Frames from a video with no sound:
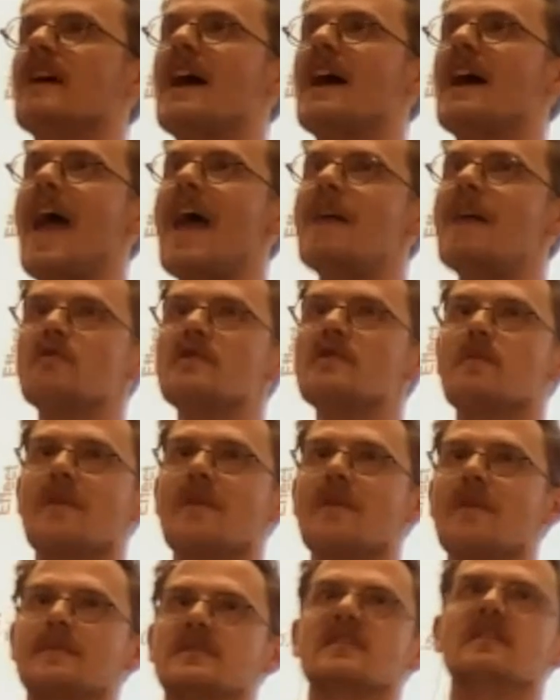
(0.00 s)
of every
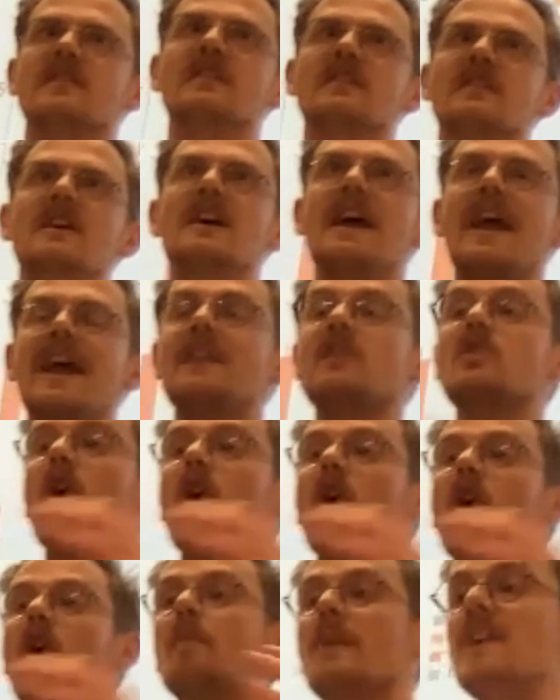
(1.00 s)
parameter in
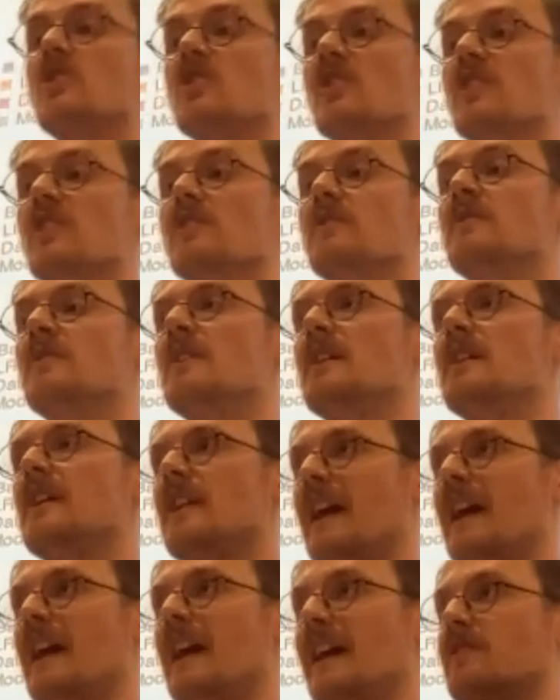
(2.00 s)
combination,
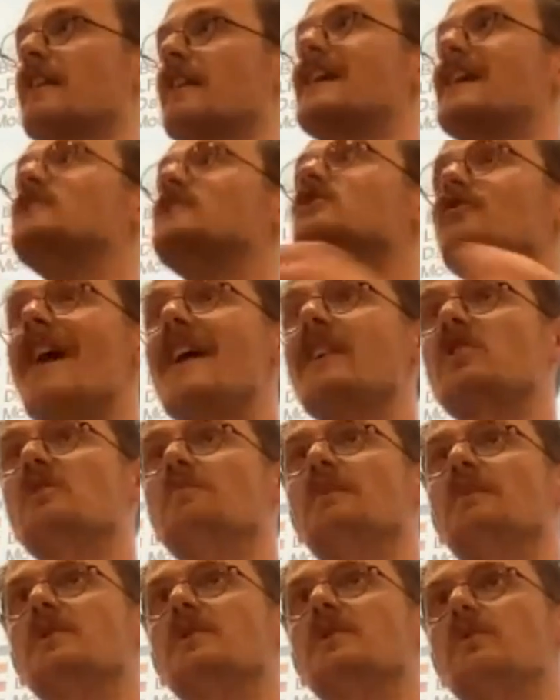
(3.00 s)
like their
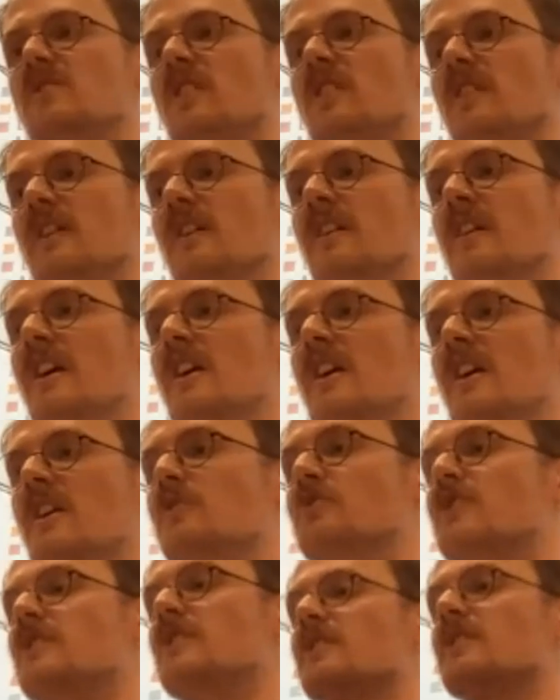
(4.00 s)
interaction between each other,
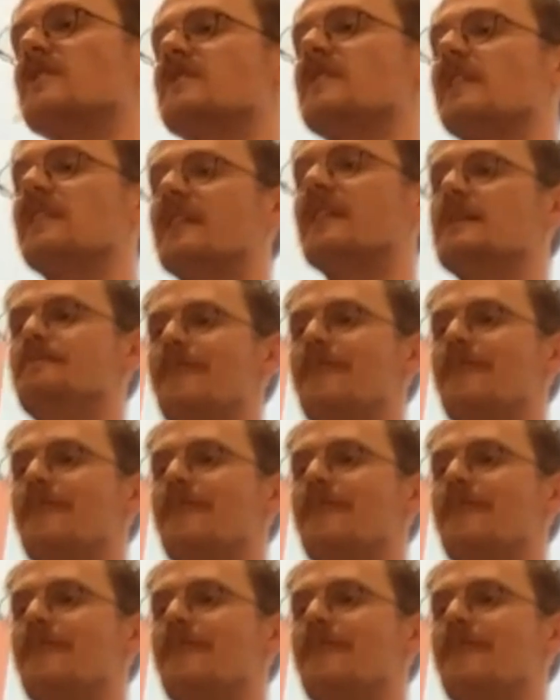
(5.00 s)
you see that suddenly